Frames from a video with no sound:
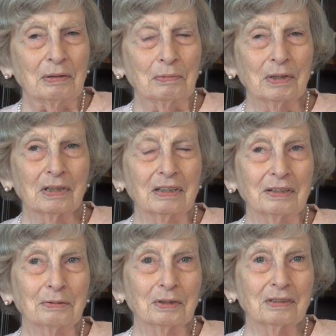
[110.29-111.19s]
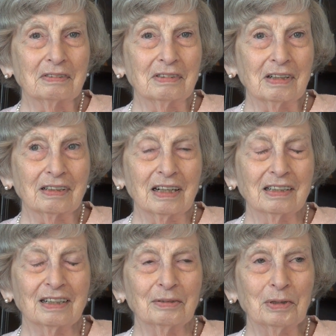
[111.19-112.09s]
Well, and there were at
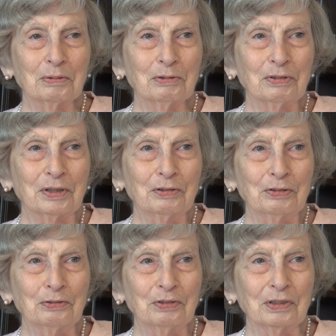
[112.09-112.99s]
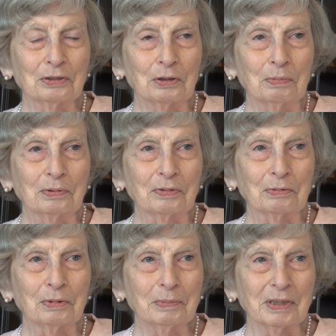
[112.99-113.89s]
that time there were very few fields open for
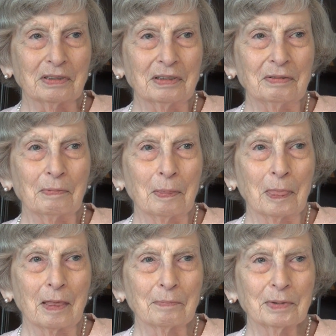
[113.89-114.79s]
women, mm -hmm.